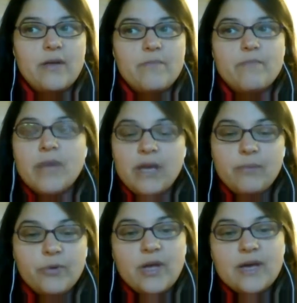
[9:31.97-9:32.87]

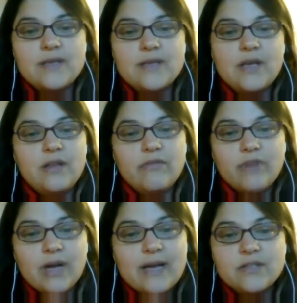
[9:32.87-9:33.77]
many products in
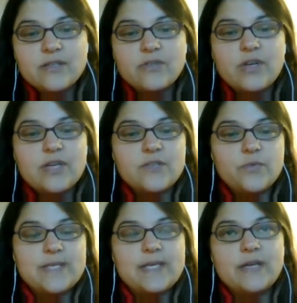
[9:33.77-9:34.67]
different categories.
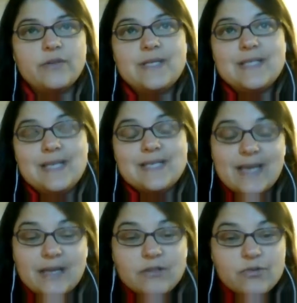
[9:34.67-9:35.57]
We sell in 6
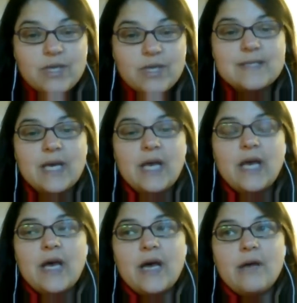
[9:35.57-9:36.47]
countries.
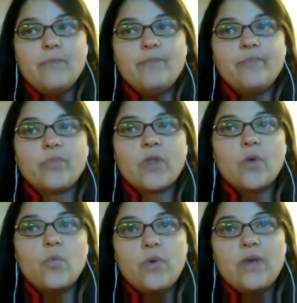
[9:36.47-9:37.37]

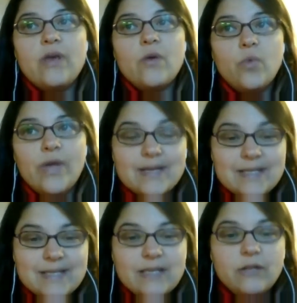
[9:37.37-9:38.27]
We are
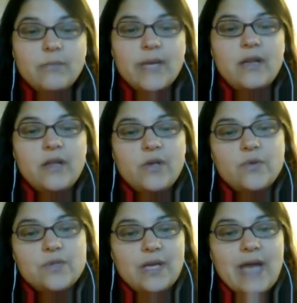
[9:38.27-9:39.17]
still mainly
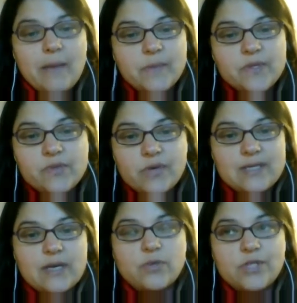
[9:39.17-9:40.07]
using Amazon
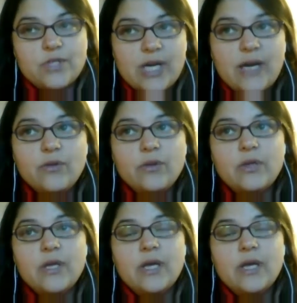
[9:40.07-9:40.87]
as our channel.